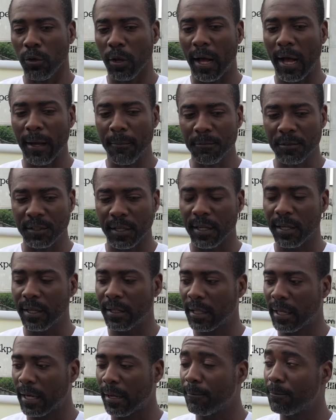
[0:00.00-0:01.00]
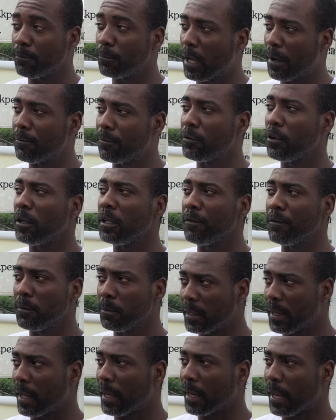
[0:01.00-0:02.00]
No, I'm saying that I've not even
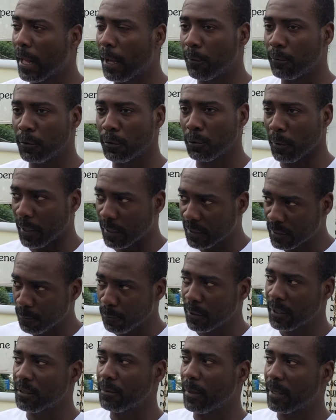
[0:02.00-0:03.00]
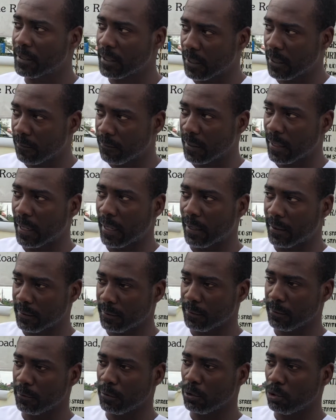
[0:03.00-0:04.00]
been allowed to express myself
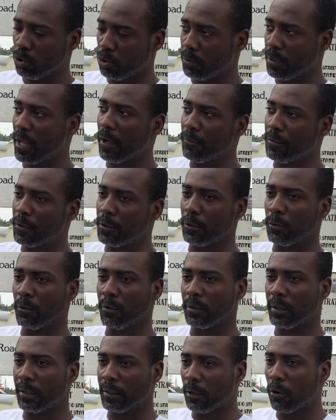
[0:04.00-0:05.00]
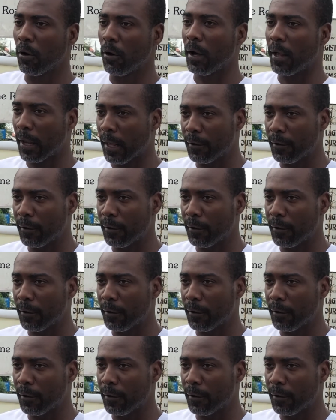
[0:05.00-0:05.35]
through the avenue that the law allows me.